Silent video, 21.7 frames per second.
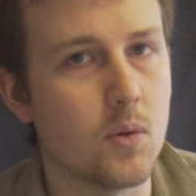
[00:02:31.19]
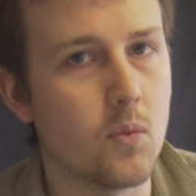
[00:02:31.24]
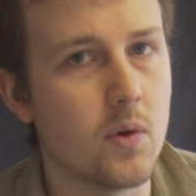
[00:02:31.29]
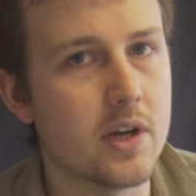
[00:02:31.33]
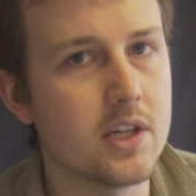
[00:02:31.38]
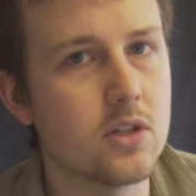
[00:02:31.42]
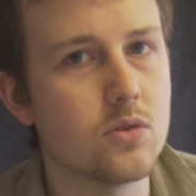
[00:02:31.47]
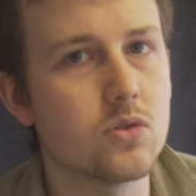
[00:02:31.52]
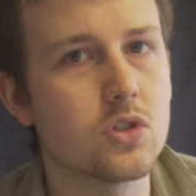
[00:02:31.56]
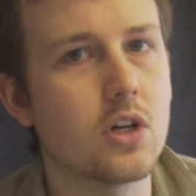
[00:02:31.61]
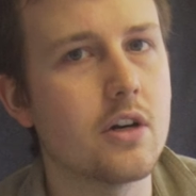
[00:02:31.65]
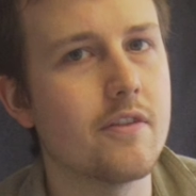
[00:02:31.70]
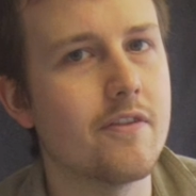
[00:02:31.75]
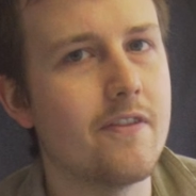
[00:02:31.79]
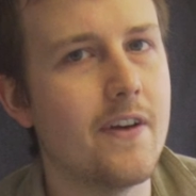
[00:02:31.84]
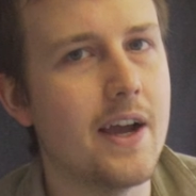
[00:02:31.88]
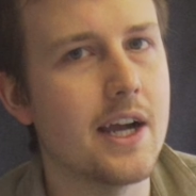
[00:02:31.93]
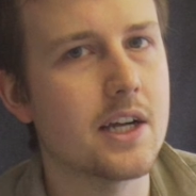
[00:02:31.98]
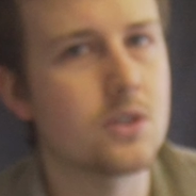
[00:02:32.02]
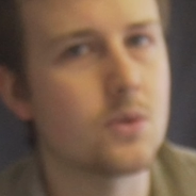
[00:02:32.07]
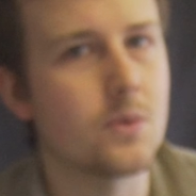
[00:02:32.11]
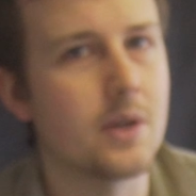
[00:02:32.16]
But when you start
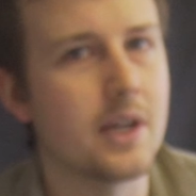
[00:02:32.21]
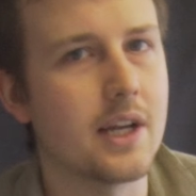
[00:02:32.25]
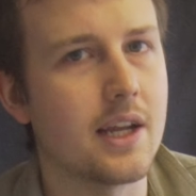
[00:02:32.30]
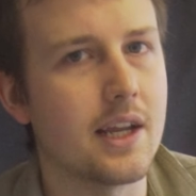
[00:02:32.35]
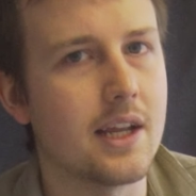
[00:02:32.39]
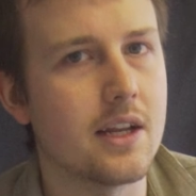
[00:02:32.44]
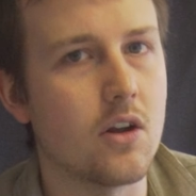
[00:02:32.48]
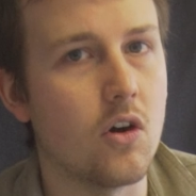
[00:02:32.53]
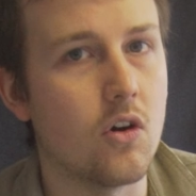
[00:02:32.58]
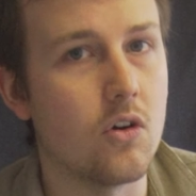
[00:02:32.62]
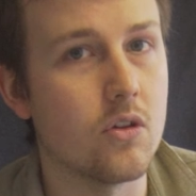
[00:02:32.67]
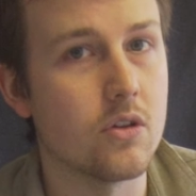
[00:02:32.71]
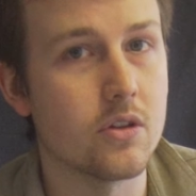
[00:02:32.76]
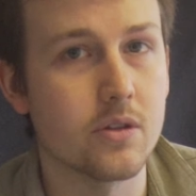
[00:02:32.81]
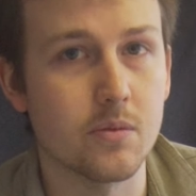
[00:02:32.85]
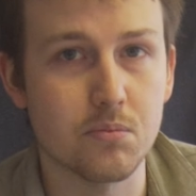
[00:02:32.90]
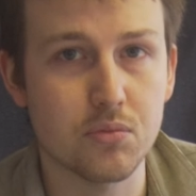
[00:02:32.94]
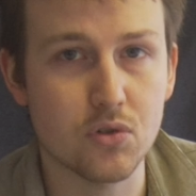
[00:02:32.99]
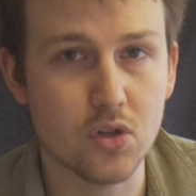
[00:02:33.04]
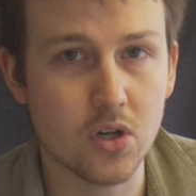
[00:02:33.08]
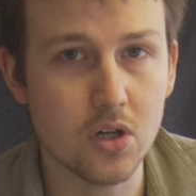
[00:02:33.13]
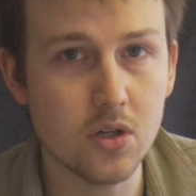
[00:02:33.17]
factoring in all
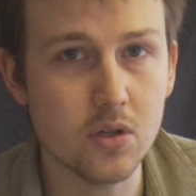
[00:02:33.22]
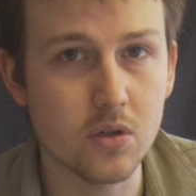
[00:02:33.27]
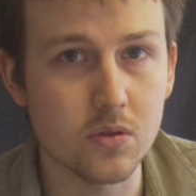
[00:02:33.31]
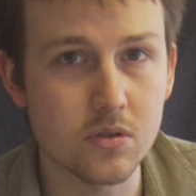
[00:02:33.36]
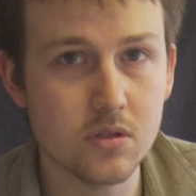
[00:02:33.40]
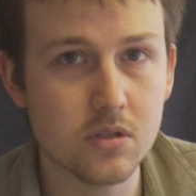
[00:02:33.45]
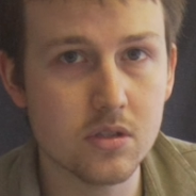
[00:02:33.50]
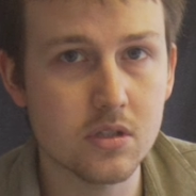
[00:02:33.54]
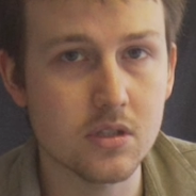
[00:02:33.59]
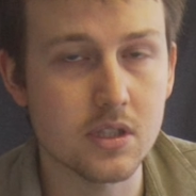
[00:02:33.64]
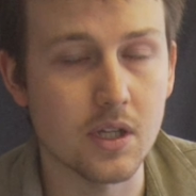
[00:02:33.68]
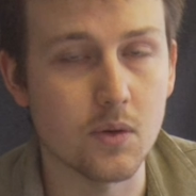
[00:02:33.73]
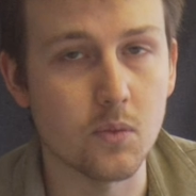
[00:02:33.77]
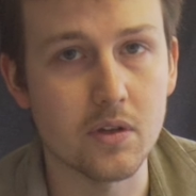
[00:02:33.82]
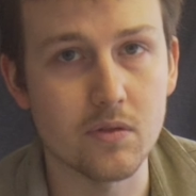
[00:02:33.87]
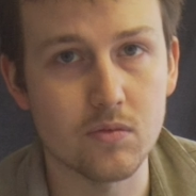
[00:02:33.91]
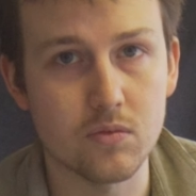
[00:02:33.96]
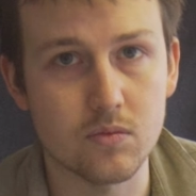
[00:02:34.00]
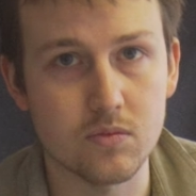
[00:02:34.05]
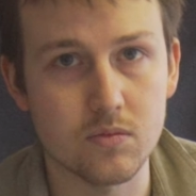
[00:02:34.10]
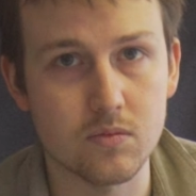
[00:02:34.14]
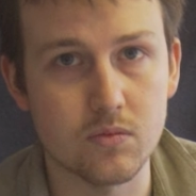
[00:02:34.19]
the pros that
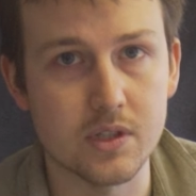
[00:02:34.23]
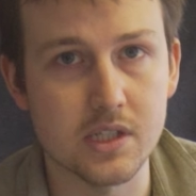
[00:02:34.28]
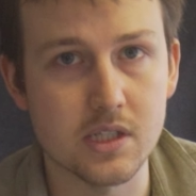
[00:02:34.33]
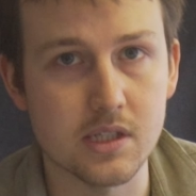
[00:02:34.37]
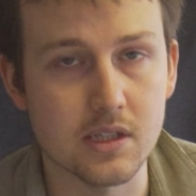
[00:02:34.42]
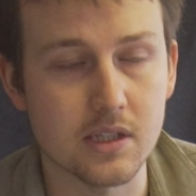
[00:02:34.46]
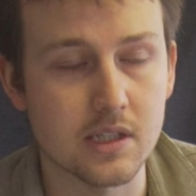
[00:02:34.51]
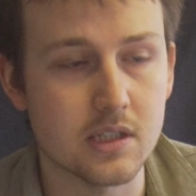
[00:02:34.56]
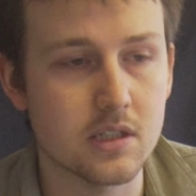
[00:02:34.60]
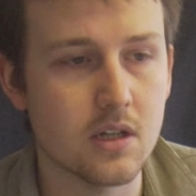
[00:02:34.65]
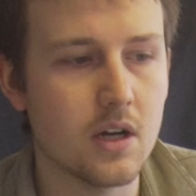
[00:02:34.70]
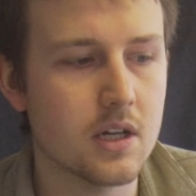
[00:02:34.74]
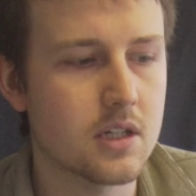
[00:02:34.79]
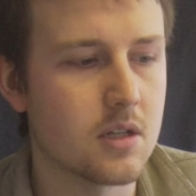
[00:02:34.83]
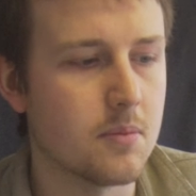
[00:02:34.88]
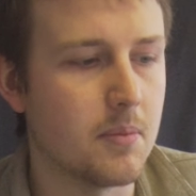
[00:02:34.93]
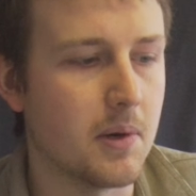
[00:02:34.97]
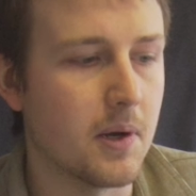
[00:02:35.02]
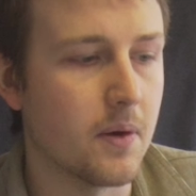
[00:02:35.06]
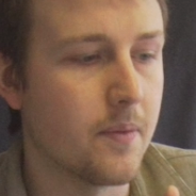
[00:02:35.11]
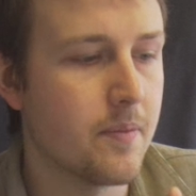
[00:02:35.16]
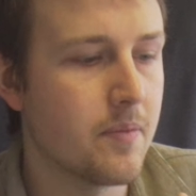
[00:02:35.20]
we've recently talked
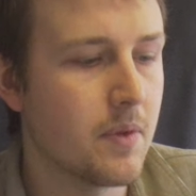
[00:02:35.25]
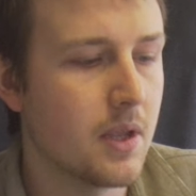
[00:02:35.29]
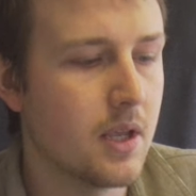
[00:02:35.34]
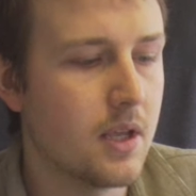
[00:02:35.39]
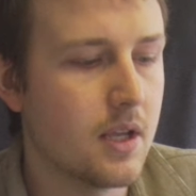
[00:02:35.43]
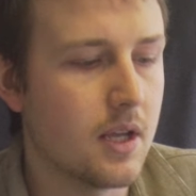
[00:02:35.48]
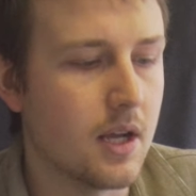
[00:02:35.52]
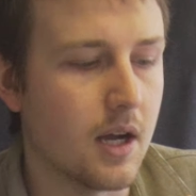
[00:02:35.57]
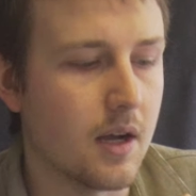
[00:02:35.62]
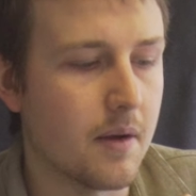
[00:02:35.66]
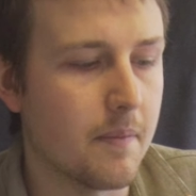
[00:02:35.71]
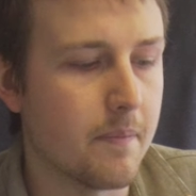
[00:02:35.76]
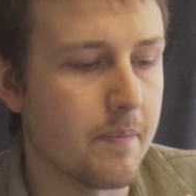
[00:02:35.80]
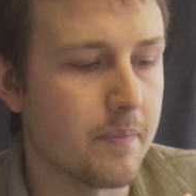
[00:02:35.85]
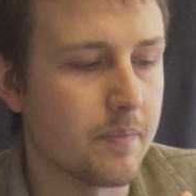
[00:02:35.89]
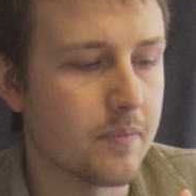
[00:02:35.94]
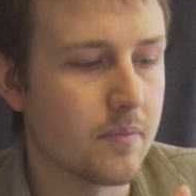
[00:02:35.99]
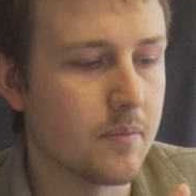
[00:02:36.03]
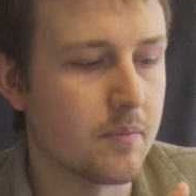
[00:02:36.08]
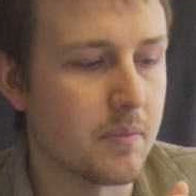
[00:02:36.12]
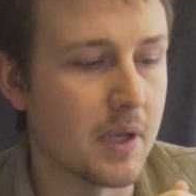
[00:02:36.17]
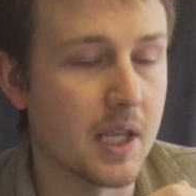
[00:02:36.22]
about, um,
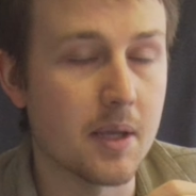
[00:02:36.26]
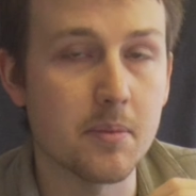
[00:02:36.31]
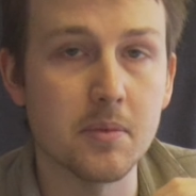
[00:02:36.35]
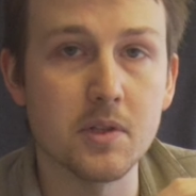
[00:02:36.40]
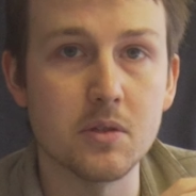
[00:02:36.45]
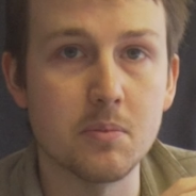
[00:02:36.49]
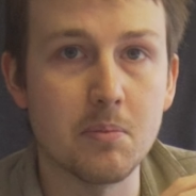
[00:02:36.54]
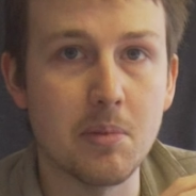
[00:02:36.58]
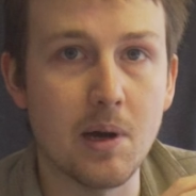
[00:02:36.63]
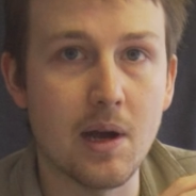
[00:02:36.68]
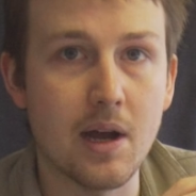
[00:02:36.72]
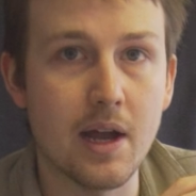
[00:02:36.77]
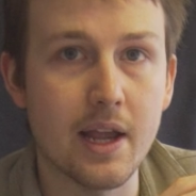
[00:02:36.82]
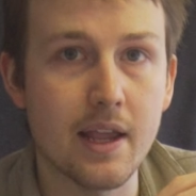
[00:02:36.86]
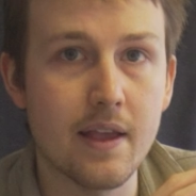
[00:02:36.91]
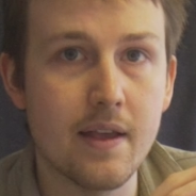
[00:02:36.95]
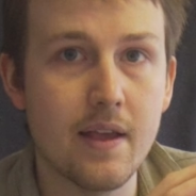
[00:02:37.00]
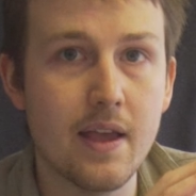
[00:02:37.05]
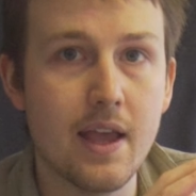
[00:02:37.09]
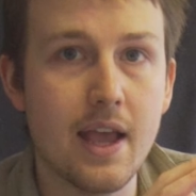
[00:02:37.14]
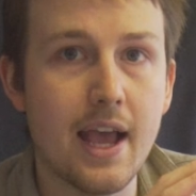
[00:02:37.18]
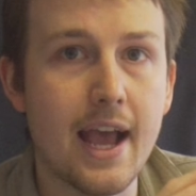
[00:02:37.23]
being able to buy
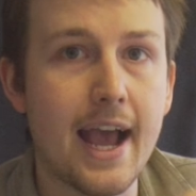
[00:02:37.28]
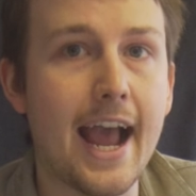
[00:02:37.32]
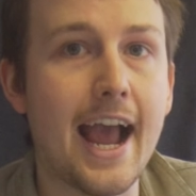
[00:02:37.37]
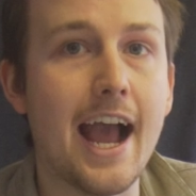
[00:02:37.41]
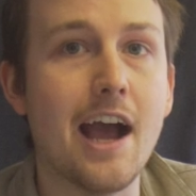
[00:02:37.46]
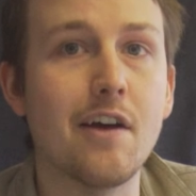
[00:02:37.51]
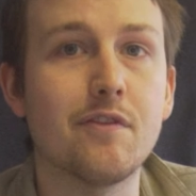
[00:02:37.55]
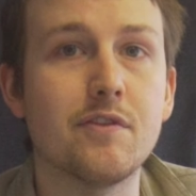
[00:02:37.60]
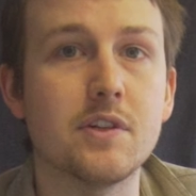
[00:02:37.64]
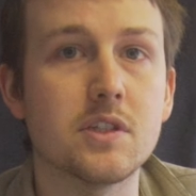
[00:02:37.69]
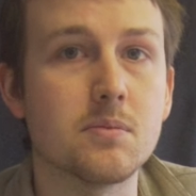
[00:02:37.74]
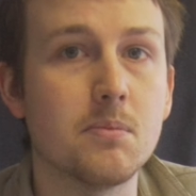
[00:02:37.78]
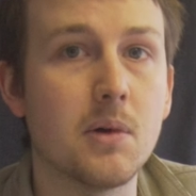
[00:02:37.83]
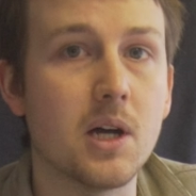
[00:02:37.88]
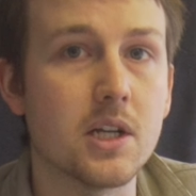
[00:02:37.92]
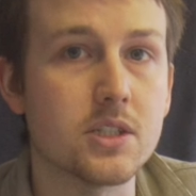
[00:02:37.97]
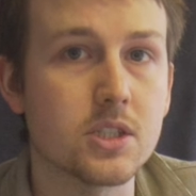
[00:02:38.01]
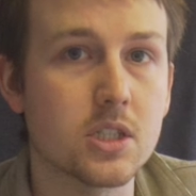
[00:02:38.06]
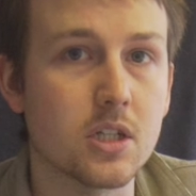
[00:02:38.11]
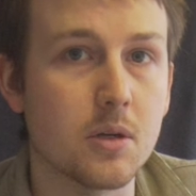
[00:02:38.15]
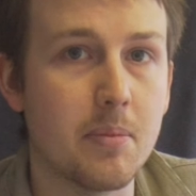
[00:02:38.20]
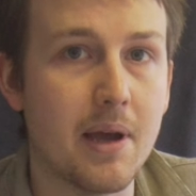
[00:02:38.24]
half as
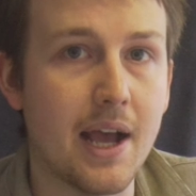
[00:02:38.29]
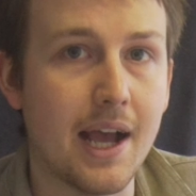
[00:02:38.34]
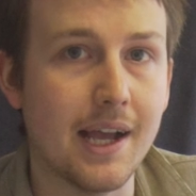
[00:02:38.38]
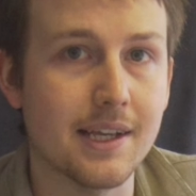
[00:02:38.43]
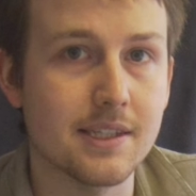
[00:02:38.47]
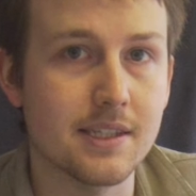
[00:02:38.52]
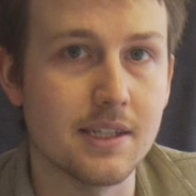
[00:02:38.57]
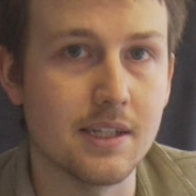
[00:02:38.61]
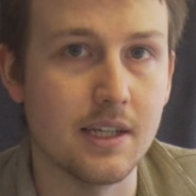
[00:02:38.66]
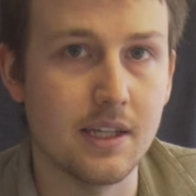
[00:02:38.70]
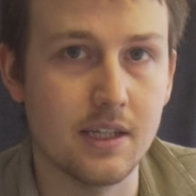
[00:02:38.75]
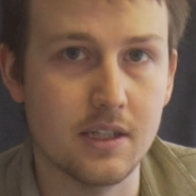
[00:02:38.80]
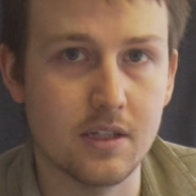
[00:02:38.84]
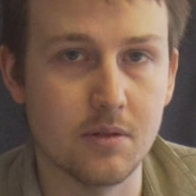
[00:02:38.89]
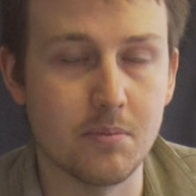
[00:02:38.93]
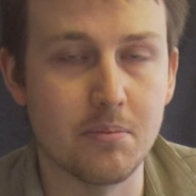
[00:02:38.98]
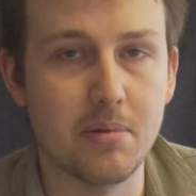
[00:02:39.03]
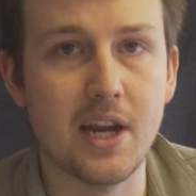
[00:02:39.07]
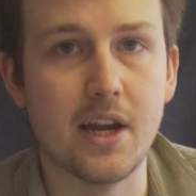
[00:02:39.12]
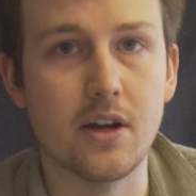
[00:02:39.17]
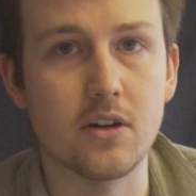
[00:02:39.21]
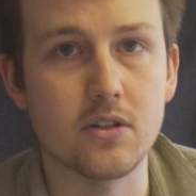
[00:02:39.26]
much capacity
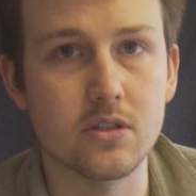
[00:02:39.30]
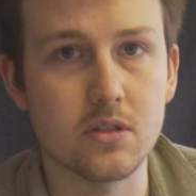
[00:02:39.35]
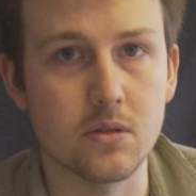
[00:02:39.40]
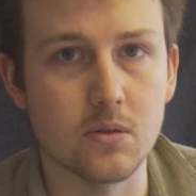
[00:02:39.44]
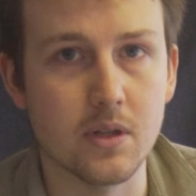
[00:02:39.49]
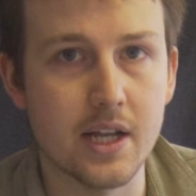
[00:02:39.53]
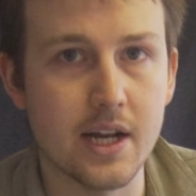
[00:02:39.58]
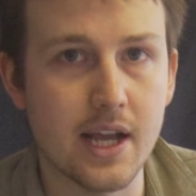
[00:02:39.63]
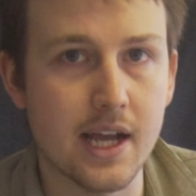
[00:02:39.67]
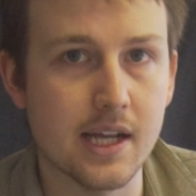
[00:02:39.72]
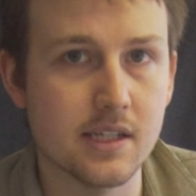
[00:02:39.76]
compared to lead